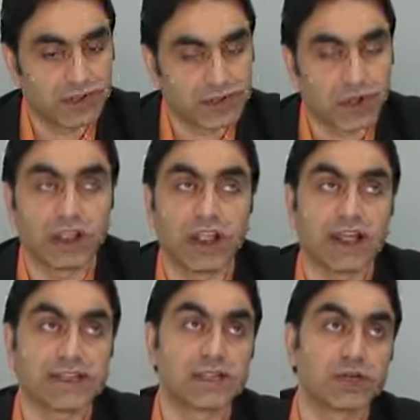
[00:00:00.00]
So Allah
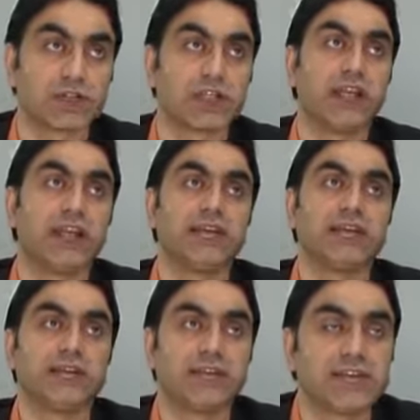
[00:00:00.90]
Azza wa
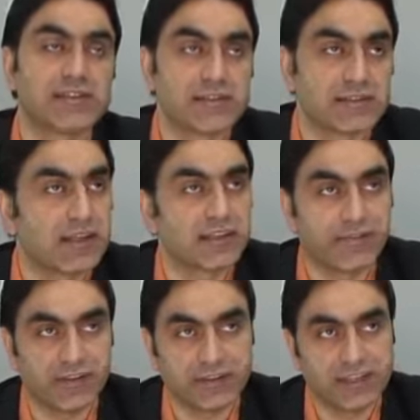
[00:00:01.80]
Jalla, this is not a
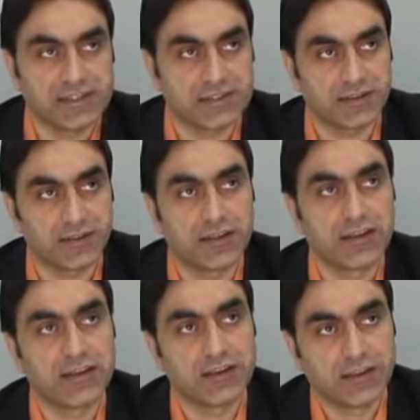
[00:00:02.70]
fantastic
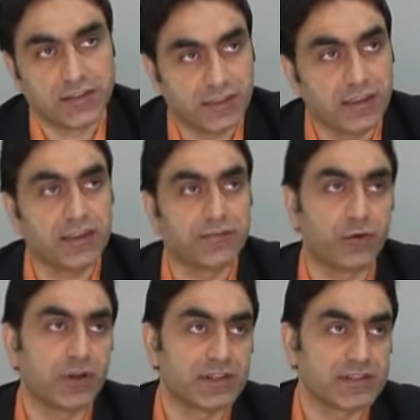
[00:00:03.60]
thing
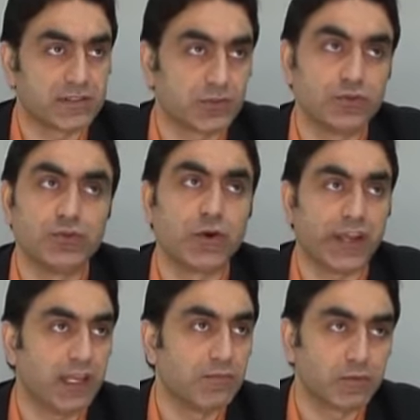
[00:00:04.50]
for us to do
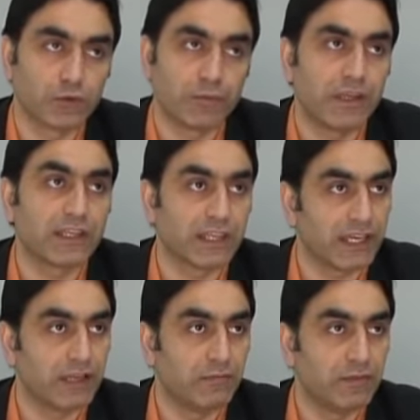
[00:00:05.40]
ilm, to make
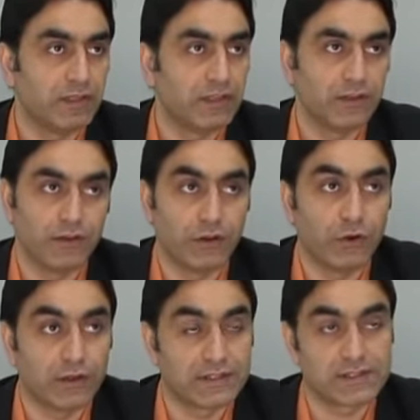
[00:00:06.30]
ilm.
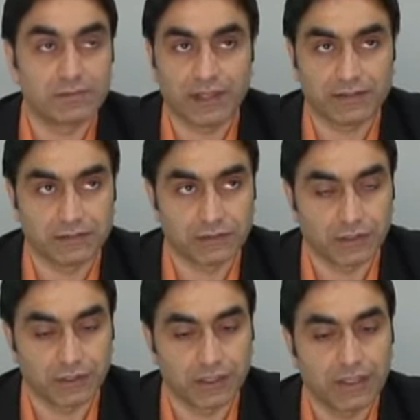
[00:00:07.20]
No, it's
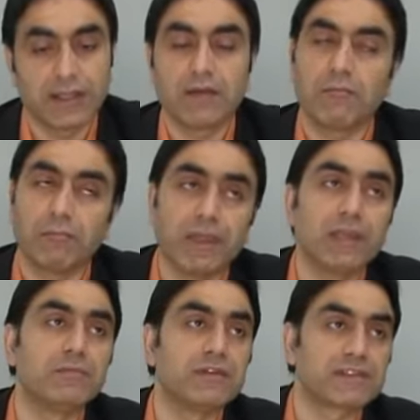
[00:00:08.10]
mandatory.
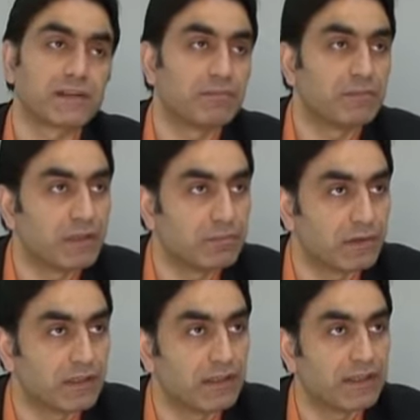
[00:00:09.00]
Maybe some
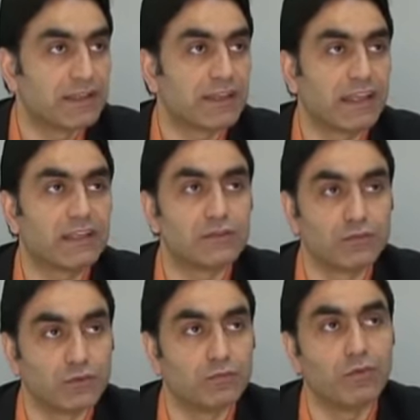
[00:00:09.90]
people can
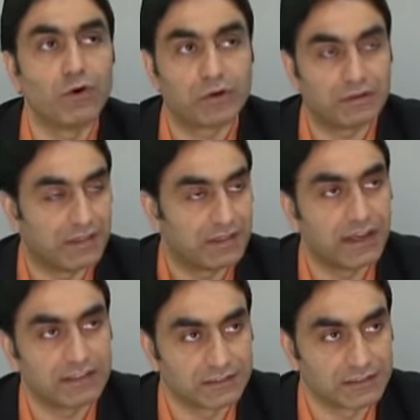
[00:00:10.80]
do more than
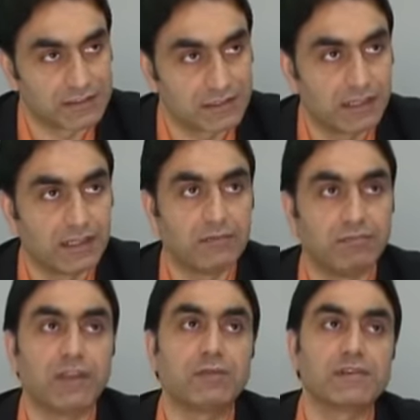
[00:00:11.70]
others.
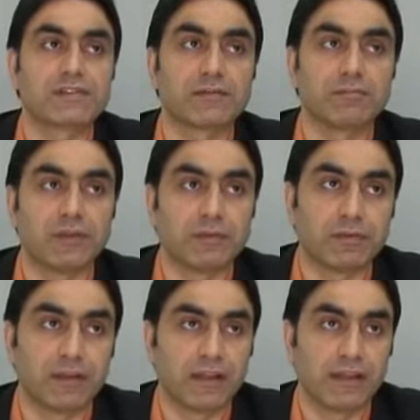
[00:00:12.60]
Maybe some
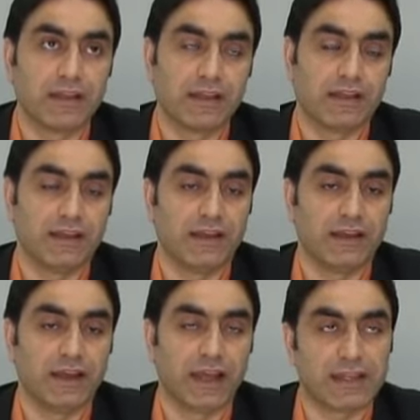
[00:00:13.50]
people
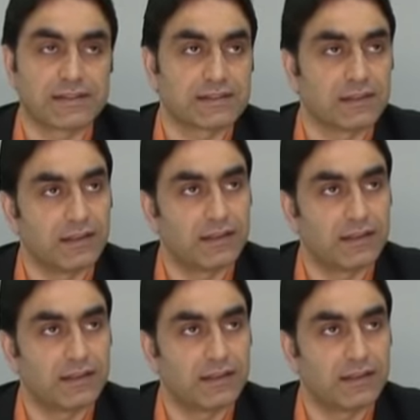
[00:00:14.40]
has